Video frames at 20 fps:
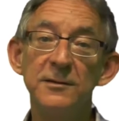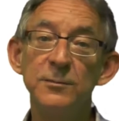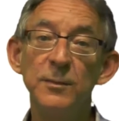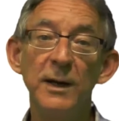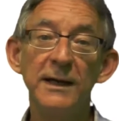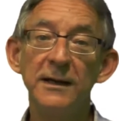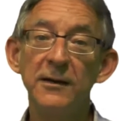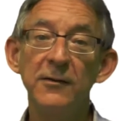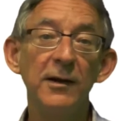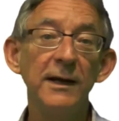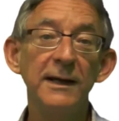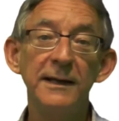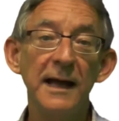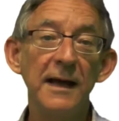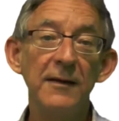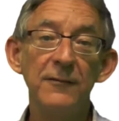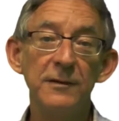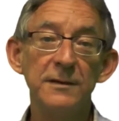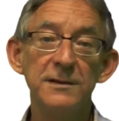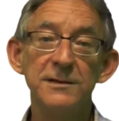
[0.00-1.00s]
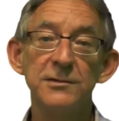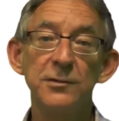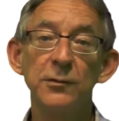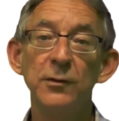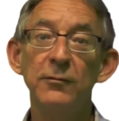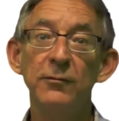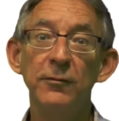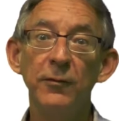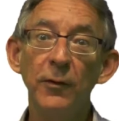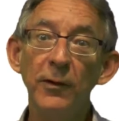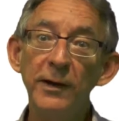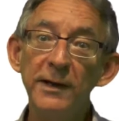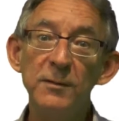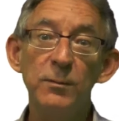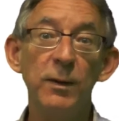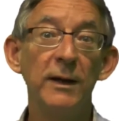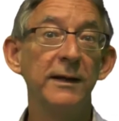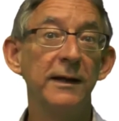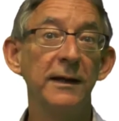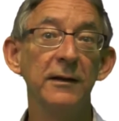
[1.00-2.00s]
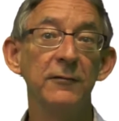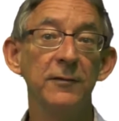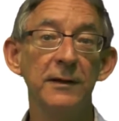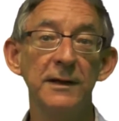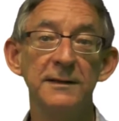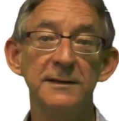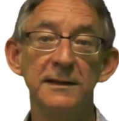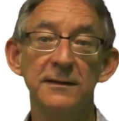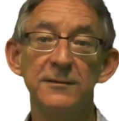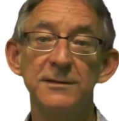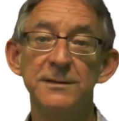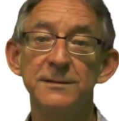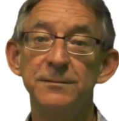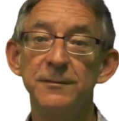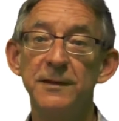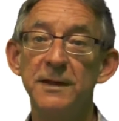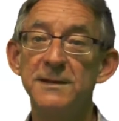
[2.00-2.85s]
who make great efforts to avoid splitting infinitives